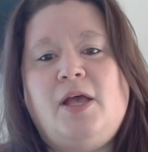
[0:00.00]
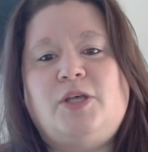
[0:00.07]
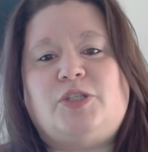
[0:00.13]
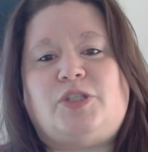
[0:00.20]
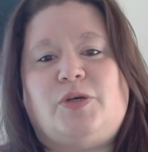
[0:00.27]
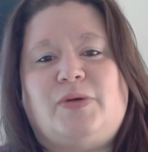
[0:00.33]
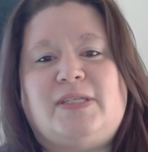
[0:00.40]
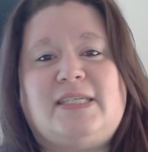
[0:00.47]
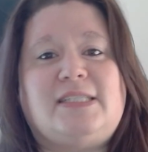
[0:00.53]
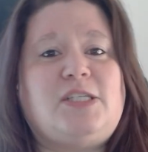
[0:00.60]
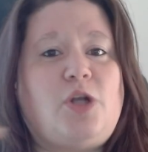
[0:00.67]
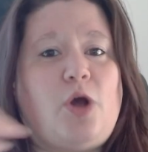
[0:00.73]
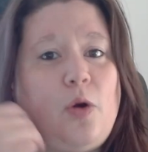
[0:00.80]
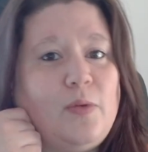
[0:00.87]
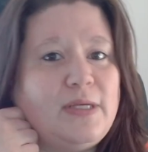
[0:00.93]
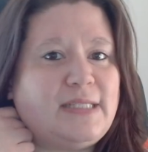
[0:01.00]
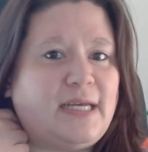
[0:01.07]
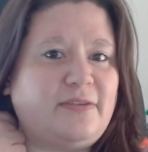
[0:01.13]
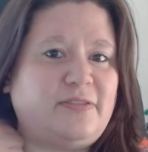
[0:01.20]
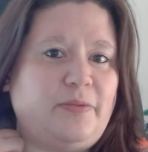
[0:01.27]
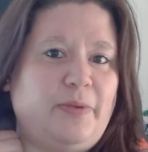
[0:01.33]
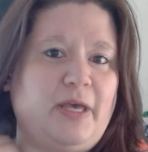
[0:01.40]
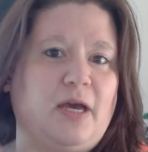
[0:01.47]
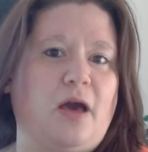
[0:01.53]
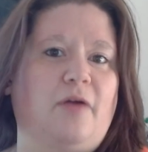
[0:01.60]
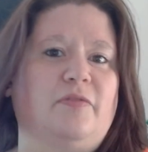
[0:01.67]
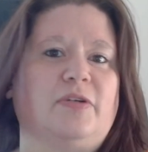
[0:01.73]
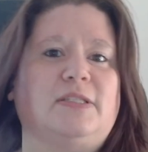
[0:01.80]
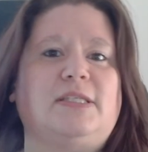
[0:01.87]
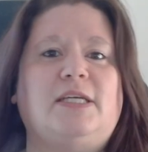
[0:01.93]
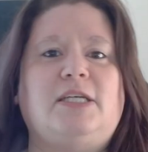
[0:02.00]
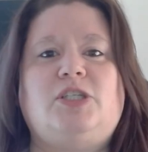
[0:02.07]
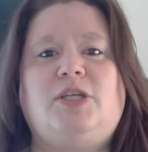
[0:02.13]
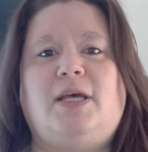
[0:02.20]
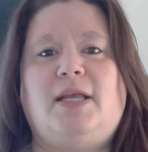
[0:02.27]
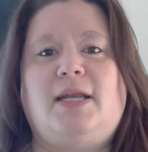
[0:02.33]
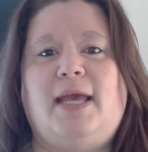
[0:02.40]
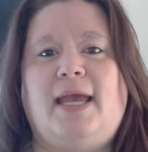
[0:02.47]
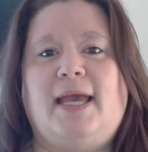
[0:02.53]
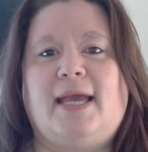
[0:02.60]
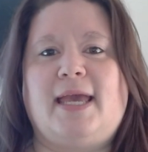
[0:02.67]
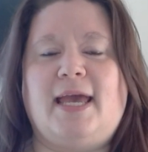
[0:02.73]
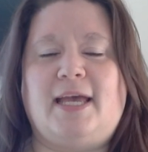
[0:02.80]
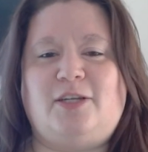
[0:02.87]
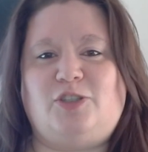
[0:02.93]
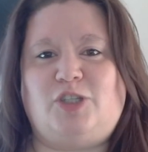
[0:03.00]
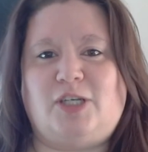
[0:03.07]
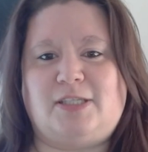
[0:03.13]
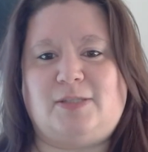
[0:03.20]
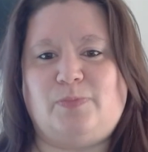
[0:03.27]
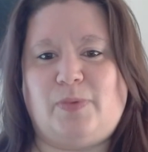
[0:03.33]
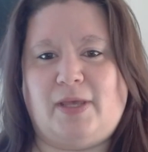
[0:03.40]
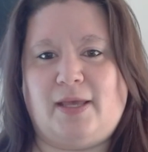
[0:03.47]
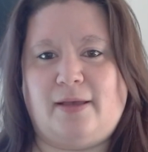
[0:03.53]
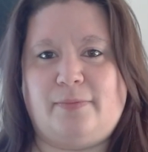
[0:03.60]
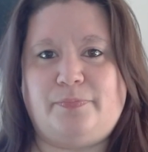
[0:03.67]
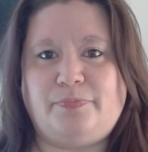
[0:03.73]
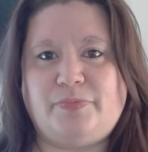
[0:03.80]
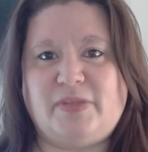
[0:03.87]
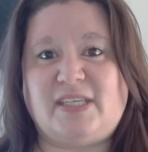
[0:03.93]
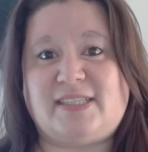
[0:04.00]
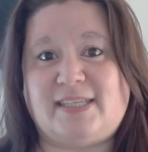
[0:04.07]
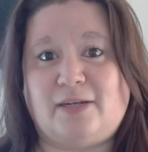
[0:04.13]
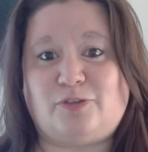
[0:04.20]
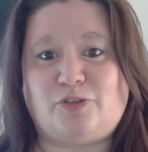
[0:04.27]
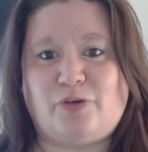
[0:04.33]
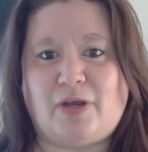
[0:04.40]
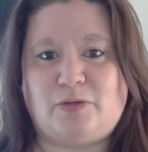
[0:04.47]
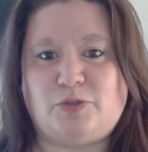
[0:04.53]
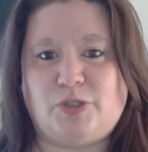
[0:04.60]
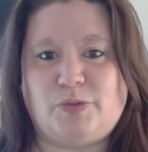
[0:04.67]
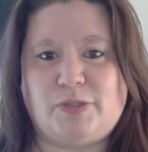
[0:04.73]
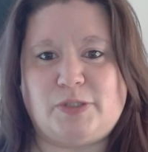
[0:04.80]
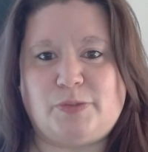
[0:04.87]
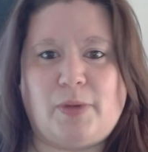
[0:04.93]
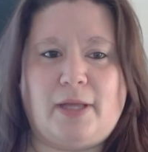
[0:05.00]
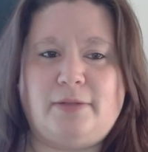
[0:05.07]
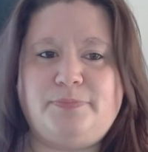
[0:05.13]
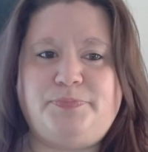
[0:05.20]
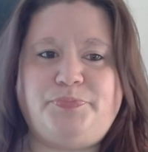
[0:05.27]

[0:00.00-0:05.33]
So it doesn't always have to be a conversation. It can just be the sounds around you as well.